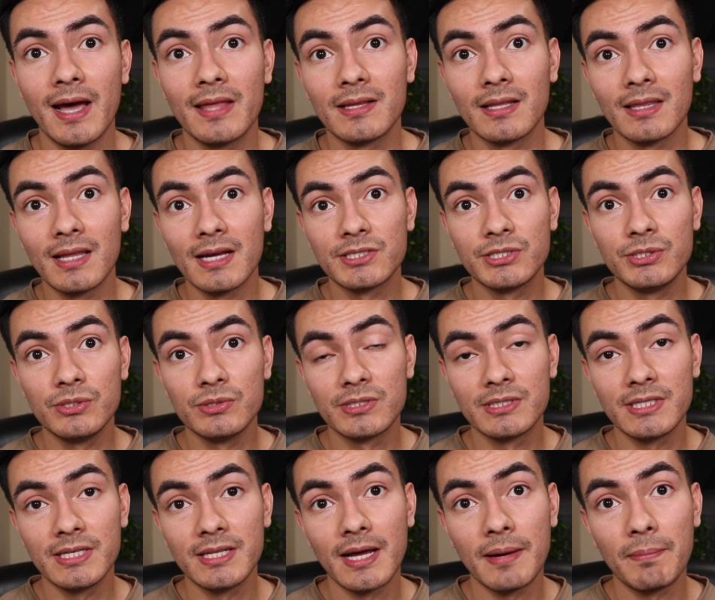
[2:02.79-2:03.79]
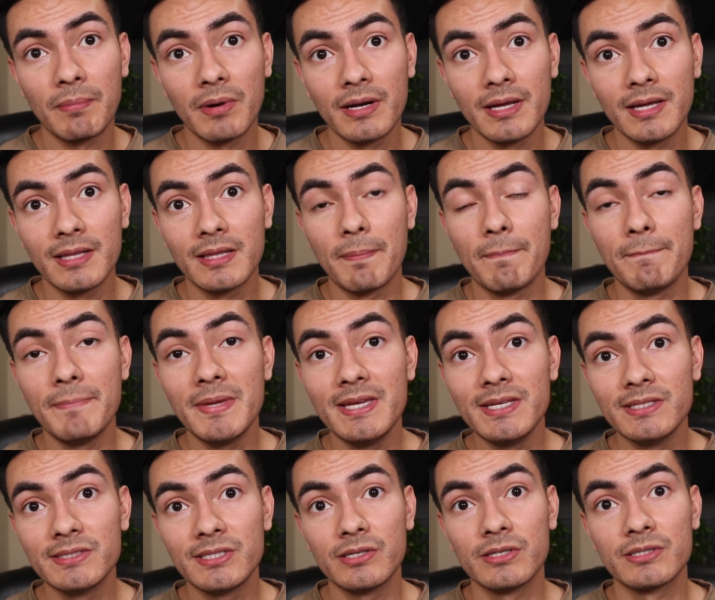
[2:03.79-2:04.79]
And the less you see that money, the
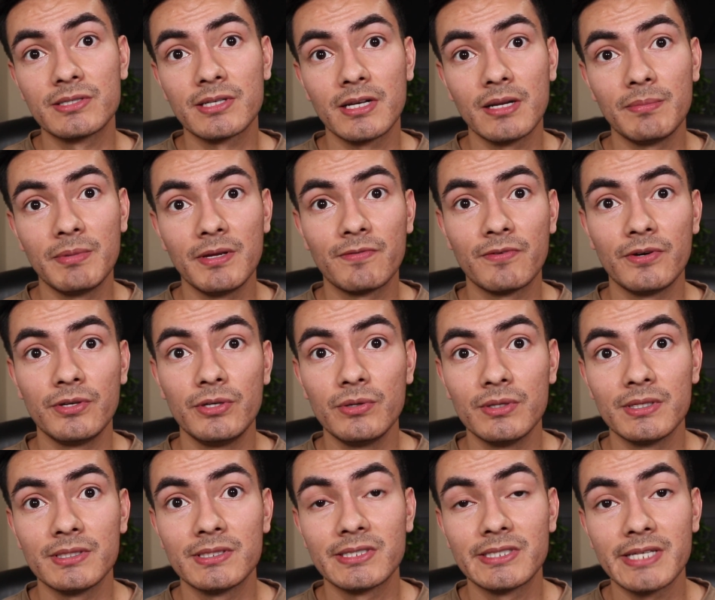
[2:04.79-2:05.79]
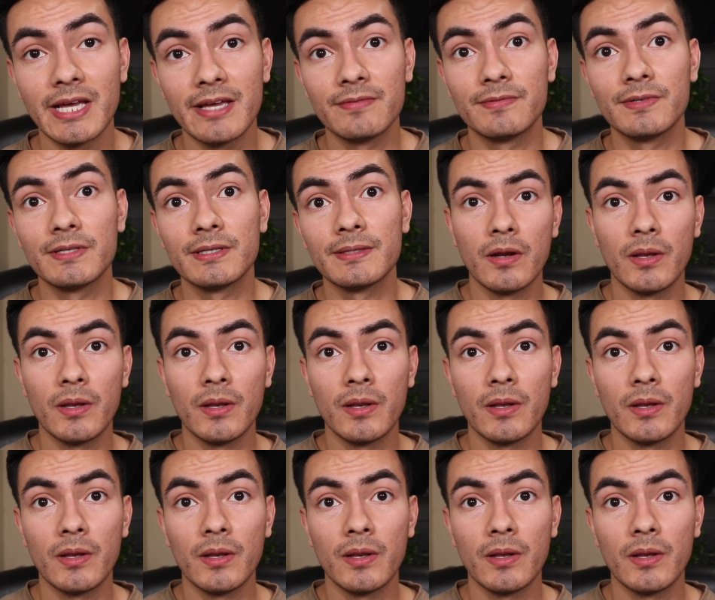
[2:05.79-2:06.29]
easier it's gonna be for you to save it.